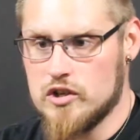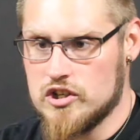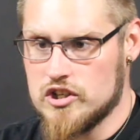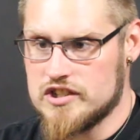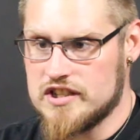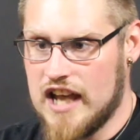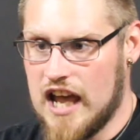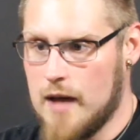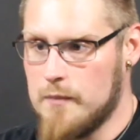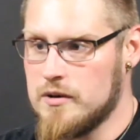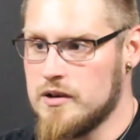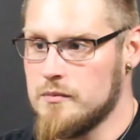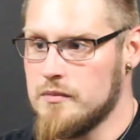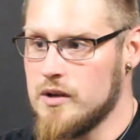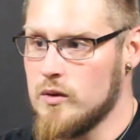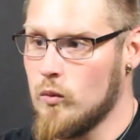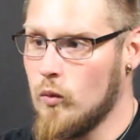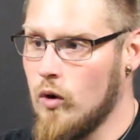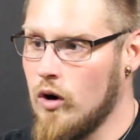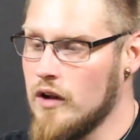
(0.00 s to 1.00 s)
We just happen to
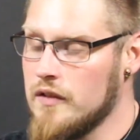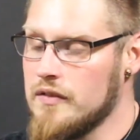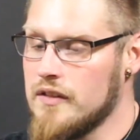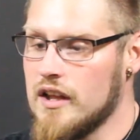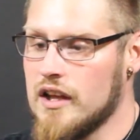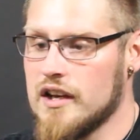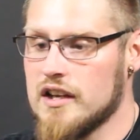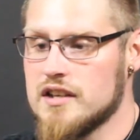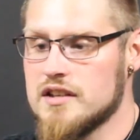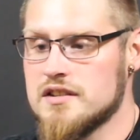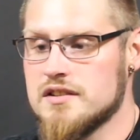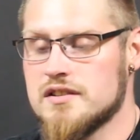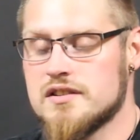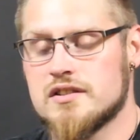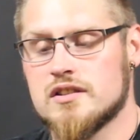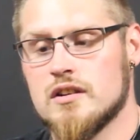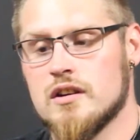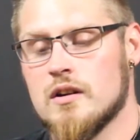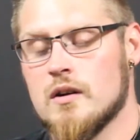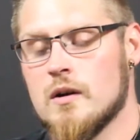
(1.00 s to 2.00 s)
be one that
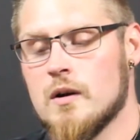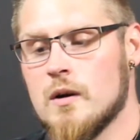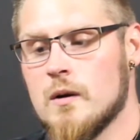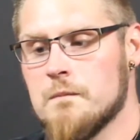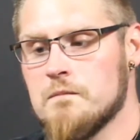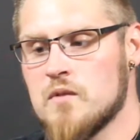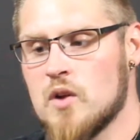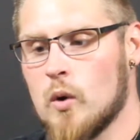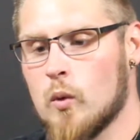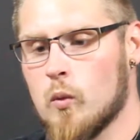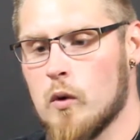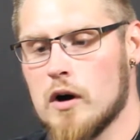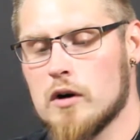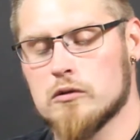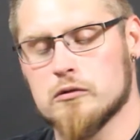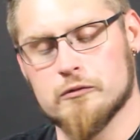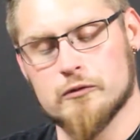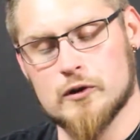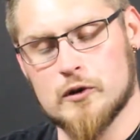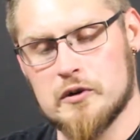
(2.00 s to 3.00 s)
is
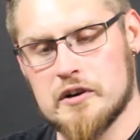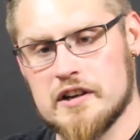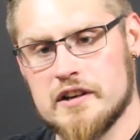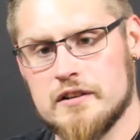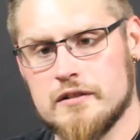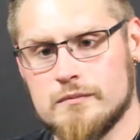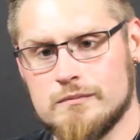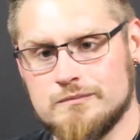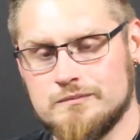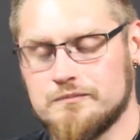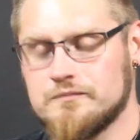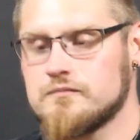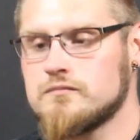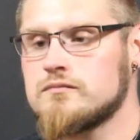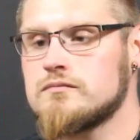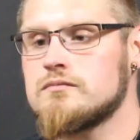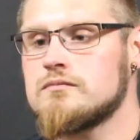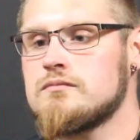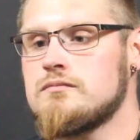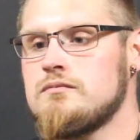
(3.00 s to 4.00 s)
well rooted.
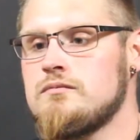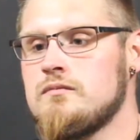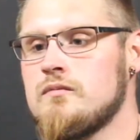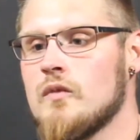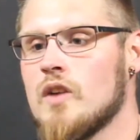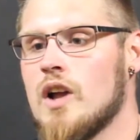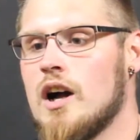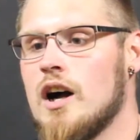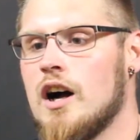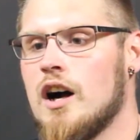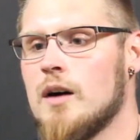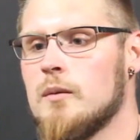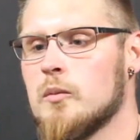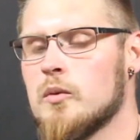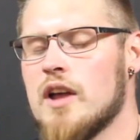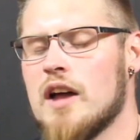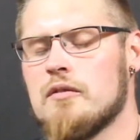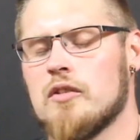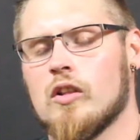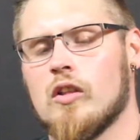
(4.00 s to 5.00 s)
Um,
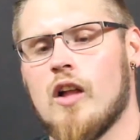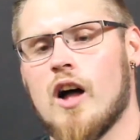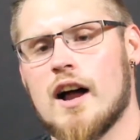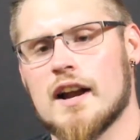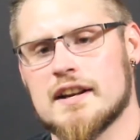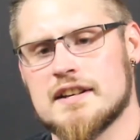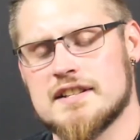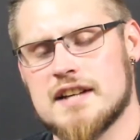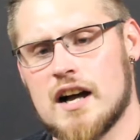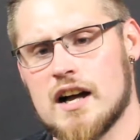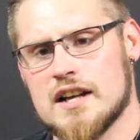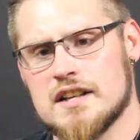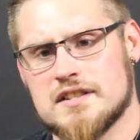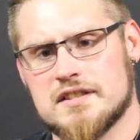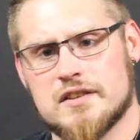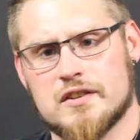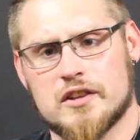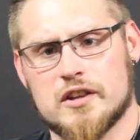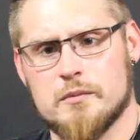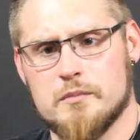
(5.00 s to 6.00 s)
we have a lot of
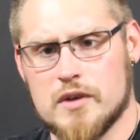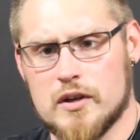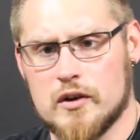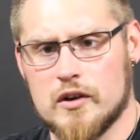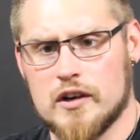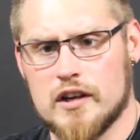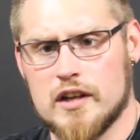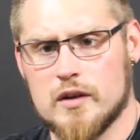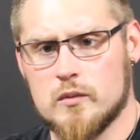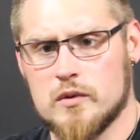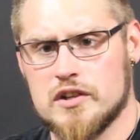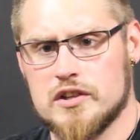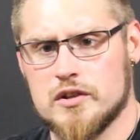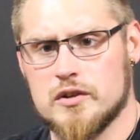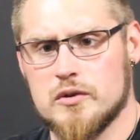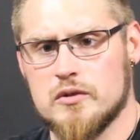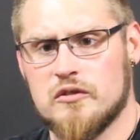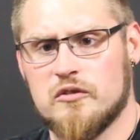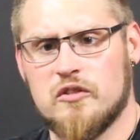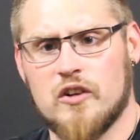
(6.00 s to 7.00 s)
ties to the community. We
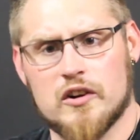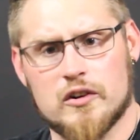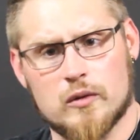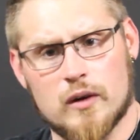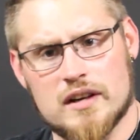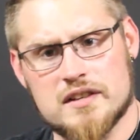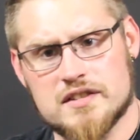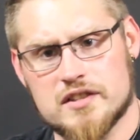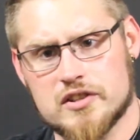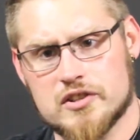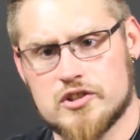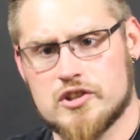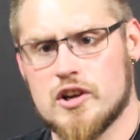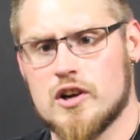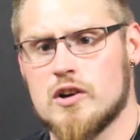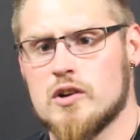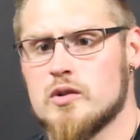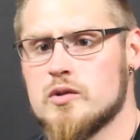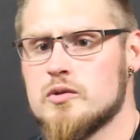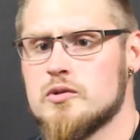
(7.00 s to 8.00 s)
do fundraising
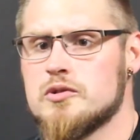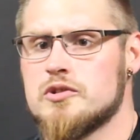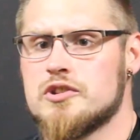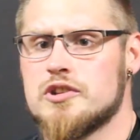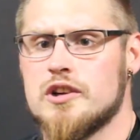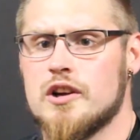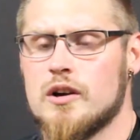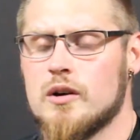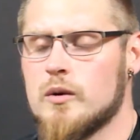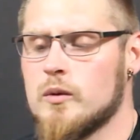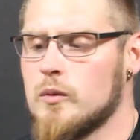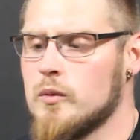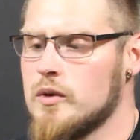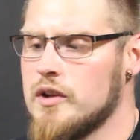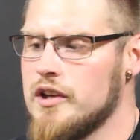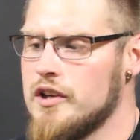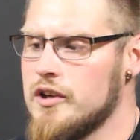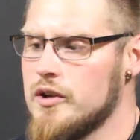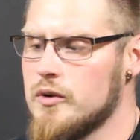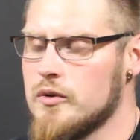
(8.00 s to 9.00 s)
shows, you know,
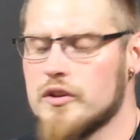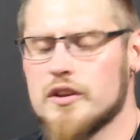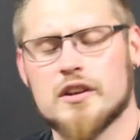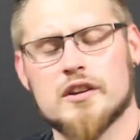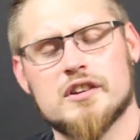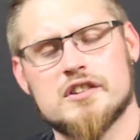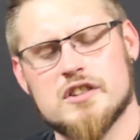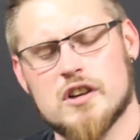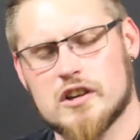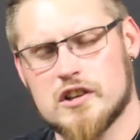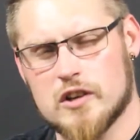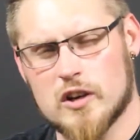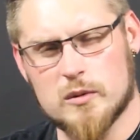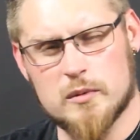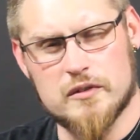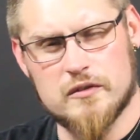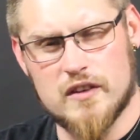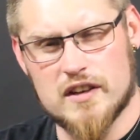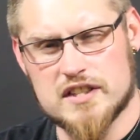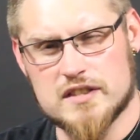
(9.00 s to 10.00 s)
we do the Kentucky
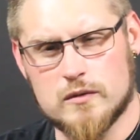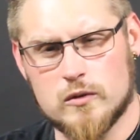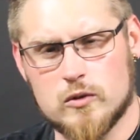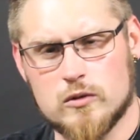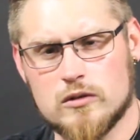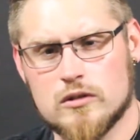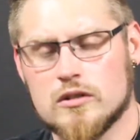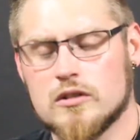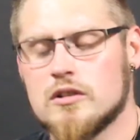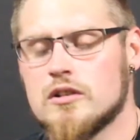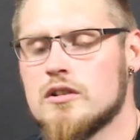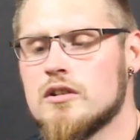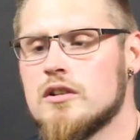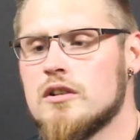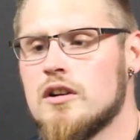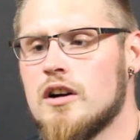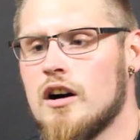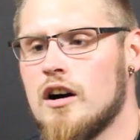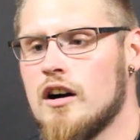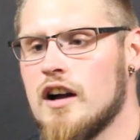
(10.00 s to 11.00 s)
Derby Festival
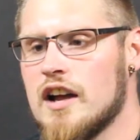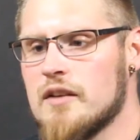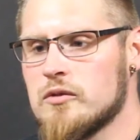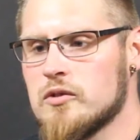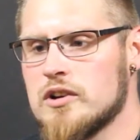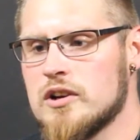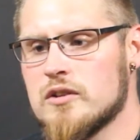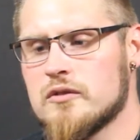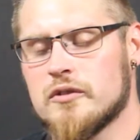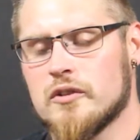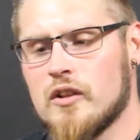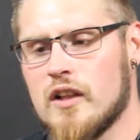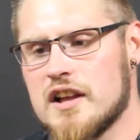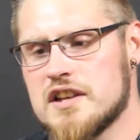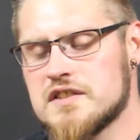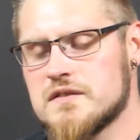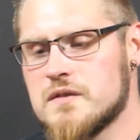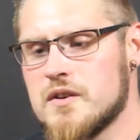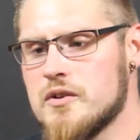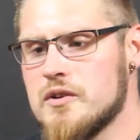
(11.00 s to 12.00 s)
uh, every year for the
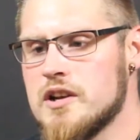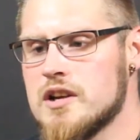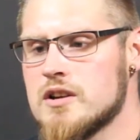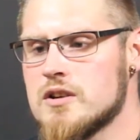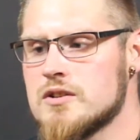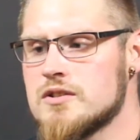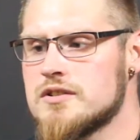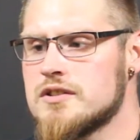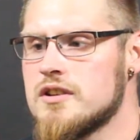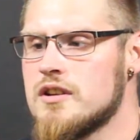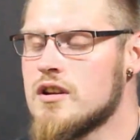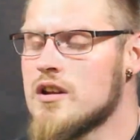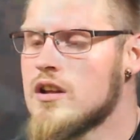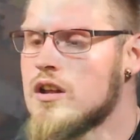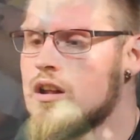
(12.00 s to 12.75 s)
last few years.